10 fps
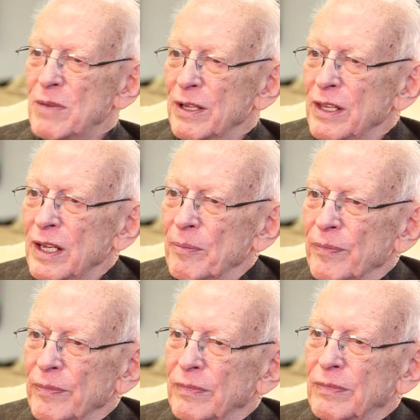on them.
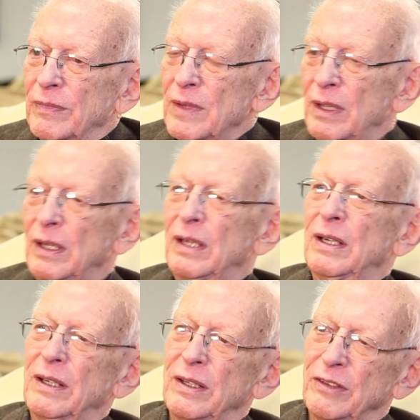
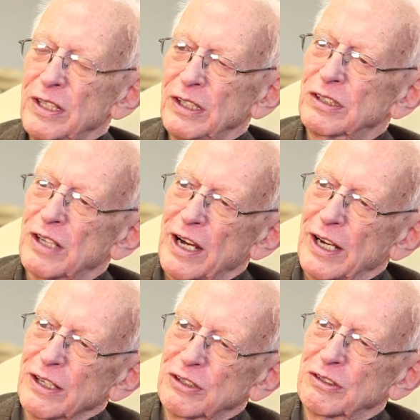These
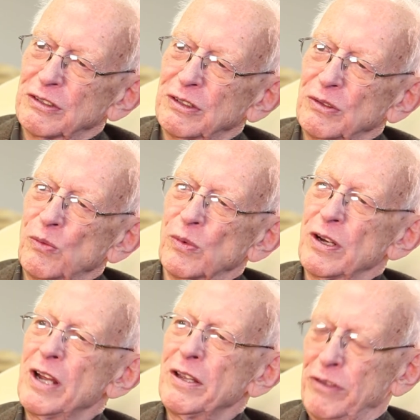guys were
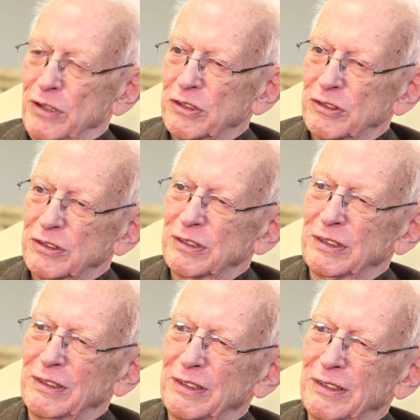atheists.
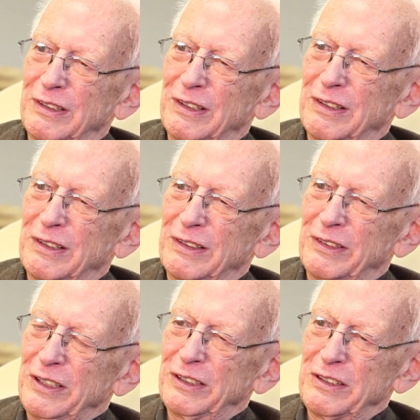
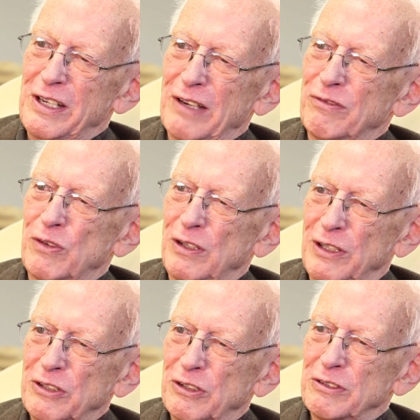They didn't have
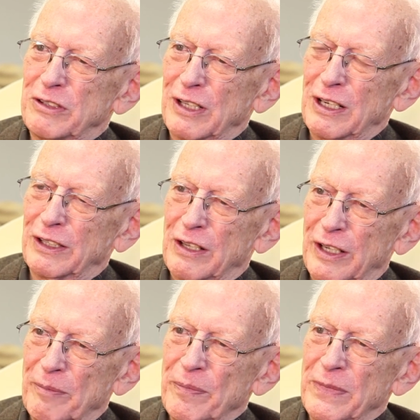religion telling
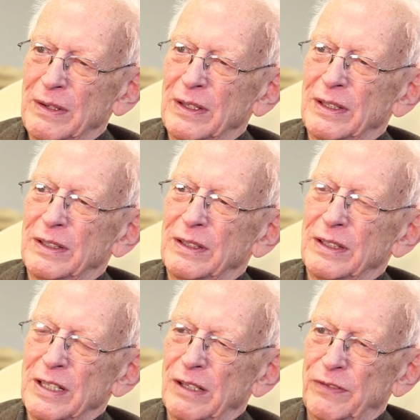them
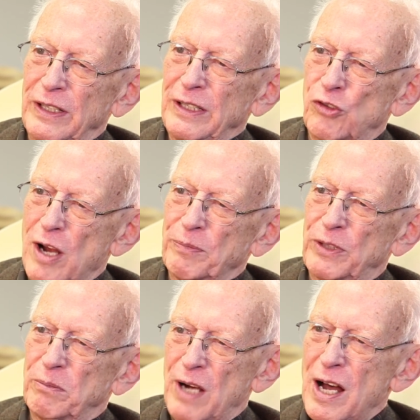that if they dropped
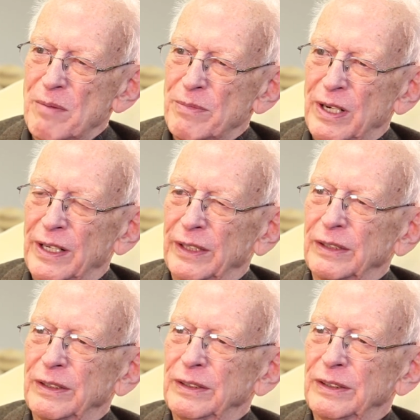the bomb
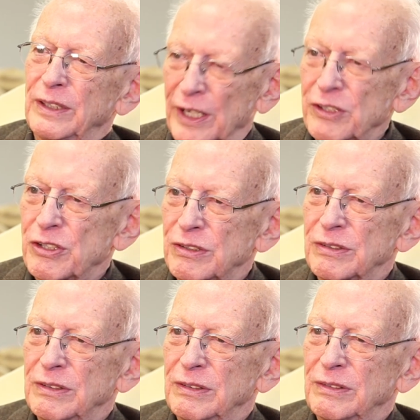on us,
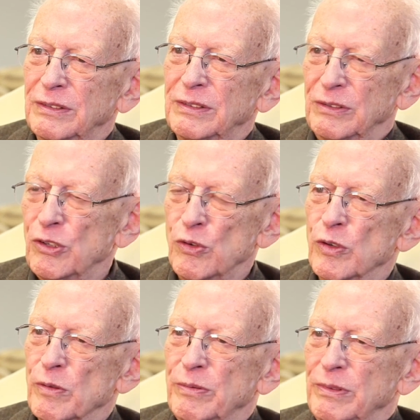who
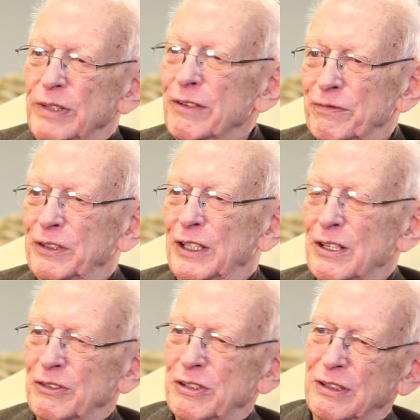were
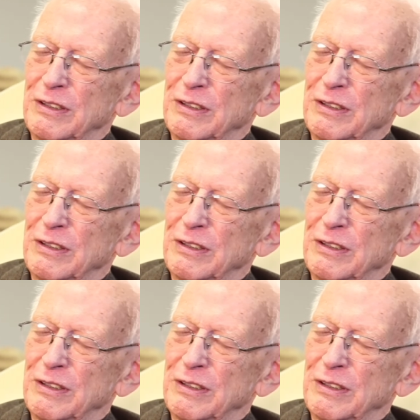infidels,